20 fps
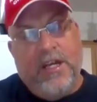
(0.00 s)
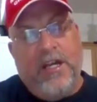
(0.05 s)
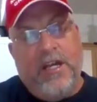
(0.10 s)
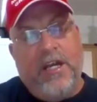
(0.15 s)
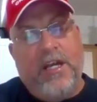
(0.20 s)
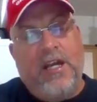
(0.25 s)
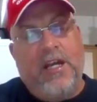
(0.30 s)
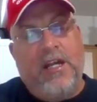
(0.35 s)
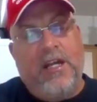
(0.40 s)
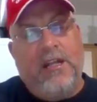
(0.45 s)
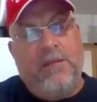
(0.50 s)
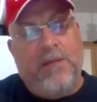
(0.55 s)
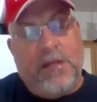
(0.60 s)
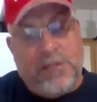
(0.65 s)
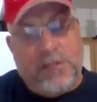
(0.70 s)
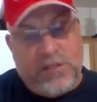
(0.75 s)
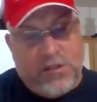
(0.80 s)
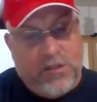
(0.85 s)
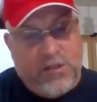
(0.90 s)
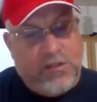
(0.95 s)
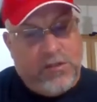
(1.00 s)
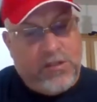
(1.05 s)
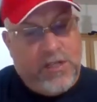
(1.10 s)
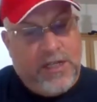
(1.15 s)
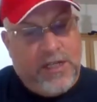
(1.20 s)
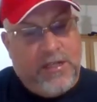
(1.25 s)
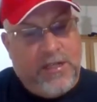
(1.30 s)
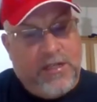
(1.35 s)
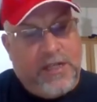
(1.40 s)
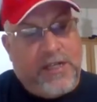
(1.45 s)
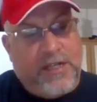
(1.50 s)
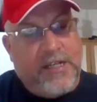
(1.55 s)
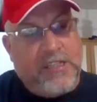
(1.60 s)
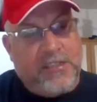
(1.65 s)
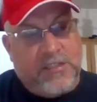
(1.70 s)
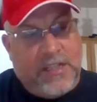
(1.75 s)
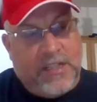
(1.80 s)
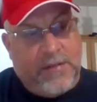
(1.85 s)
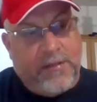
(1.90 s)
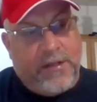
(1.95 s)
And Mexico tried to, I guess,
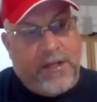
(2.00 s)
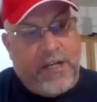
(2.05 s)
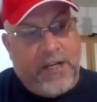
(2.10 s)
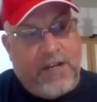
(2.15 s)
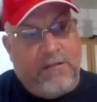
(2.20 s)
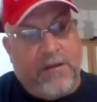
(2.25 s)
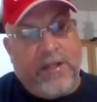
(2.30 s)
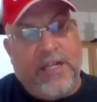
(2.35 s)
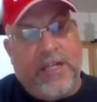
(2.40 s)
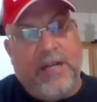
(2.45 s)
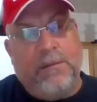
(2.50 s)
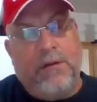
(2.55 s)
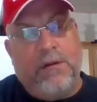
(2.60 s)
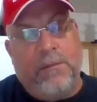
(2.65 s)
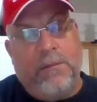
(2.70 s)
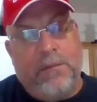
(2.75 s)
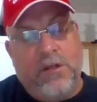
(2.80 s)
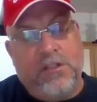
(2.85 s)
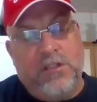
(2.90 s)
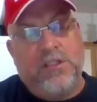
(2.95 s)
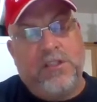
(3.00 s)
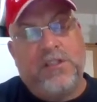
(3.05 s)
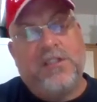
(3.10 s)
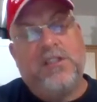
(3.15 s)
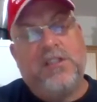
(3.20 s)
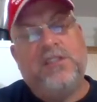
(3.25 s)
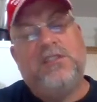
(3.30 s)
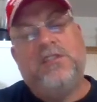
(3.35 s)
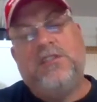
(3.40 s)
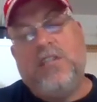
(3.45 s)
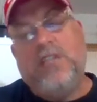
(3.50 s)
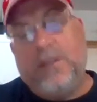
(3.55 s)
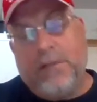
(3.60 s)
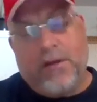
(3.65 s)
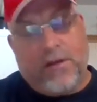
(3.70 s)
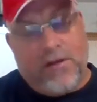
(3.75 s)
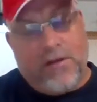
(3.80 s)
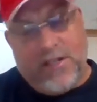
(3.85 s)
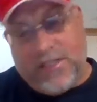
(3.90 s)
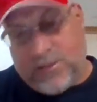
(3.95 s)
stop the caravan, keep on pushing because
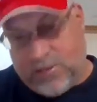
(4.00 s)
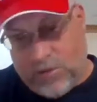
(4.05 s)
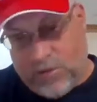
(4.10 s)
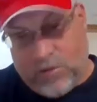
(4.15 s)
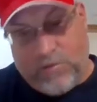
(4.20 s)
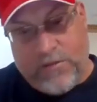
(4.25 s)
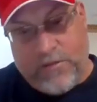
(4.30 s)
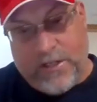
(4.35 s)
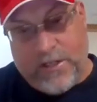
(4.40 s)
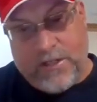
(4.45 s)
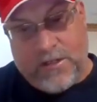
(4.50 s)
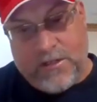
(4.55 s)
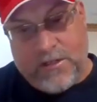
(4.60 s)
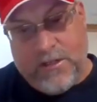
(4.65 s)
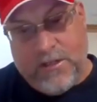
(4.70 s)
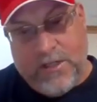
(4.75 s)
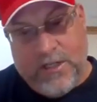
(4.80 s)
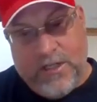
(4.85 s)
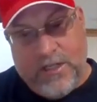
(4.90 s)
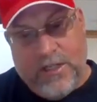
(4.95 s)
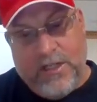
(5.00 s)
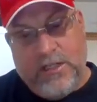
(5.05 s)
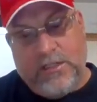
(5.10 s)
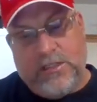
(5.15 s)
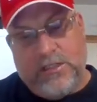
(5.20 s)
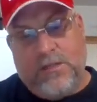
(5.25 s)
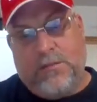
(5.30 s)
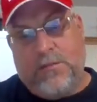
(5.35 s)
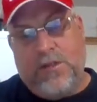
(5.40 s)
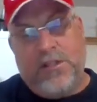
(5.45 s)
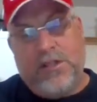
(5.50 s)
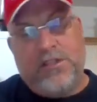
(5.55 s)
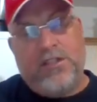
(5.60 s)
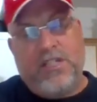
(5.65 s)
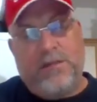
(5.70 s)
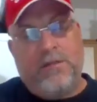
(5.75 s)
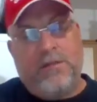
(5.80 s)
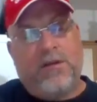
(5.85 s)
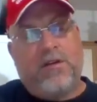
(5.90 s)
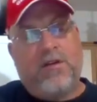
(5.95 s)
Democrats, go figure, some rich
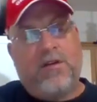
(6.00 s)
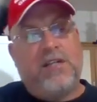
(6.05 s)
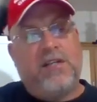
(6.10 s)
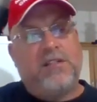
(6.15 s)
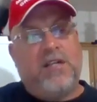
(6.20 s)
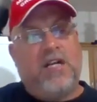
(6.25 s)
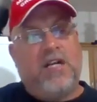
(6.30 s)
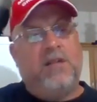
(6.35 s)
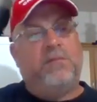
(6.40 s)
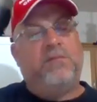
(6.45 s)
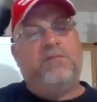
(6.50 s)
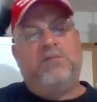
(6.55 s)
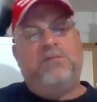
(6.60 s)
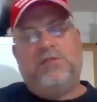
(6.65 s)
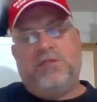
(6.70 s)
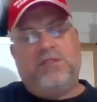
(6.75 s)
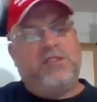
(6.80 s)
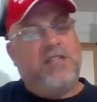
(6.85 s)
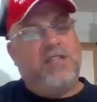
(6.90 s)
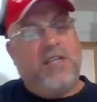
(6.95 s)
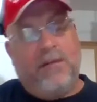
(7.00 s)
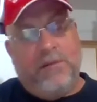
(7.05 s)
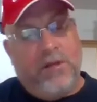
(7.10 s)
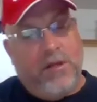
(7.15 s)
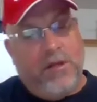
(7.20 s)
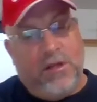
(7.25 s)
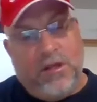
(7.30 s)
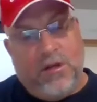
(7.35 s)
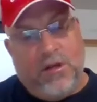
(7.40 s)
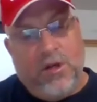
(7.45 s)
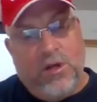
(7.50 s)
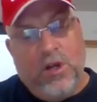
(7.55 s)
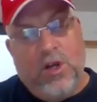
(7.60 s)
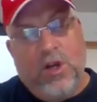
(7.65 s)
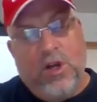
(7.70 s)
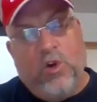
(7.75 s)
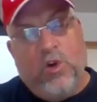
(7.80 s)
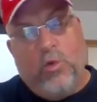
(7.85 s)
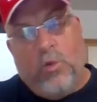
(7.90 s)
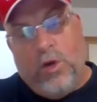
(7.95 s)
Democrats on something,
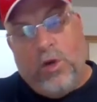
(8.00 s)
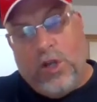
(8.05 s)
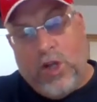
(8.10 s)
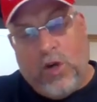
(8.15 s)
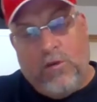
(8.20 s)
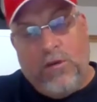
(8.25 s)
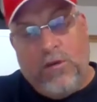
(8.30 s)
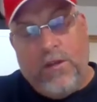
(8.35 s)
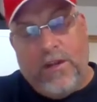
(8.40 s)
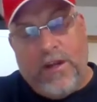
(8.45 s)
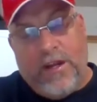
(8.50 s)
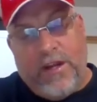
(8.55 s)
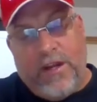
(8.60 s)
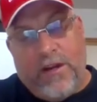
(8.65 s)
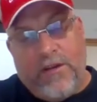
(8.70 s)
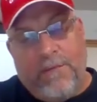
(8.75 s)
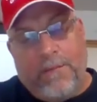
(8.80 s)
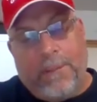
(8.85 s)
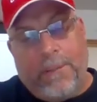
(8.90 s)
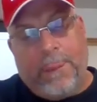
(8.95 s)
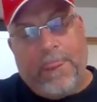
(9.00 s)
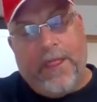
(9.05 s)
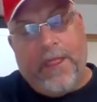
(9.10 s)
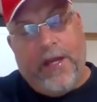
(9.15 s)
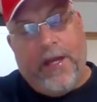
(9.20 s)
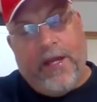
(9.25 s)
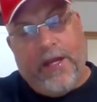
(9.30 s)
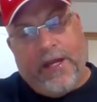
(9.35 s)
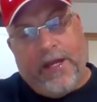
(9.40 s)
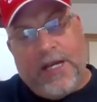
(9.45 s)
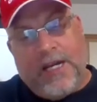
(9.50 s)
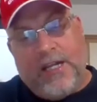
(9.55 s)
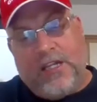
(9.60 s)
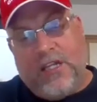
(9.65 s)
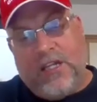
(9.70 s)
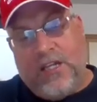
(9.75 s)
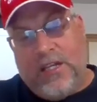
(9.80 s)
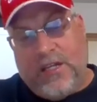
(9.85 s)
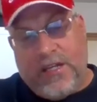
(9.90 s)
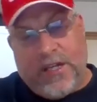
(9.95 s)
went over there and got
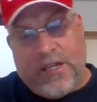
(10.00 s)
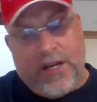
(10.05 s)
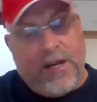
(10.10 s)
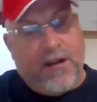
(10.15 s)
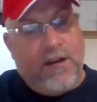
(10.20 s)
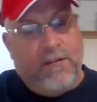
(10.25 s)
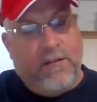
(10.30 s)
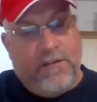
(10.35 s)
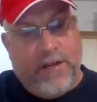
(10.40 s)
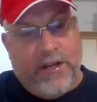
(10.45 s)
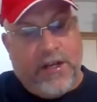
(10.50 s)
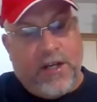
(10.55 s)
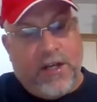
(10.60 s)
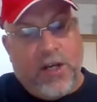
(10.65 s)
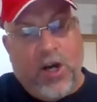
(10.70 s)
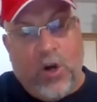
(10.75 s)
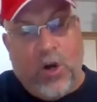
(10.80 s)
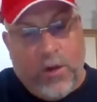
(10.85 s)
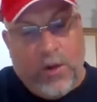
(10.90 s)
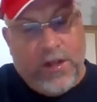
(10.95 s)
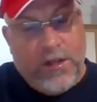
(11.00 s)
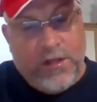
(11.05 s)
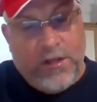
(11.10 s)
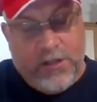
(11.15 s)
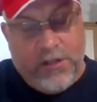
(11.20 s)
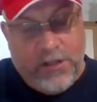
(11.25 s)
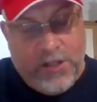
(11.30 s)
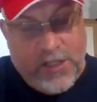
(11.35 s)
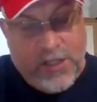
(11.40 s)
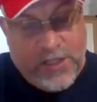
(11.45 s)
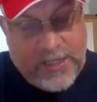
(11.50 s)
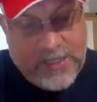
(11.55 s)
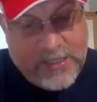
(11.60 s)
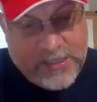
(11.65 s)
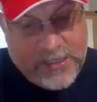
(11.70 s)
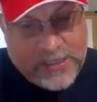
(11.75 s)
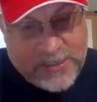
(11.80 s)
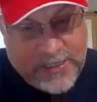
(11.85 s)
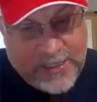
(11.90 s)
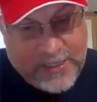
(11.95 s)
the caravan going to the
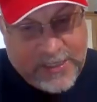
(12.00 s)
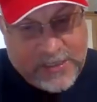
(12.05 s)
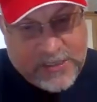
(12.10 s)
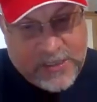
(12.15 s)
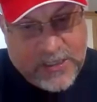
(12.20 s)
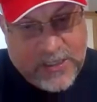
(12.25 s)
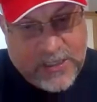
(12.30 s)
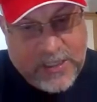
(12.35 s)
United States.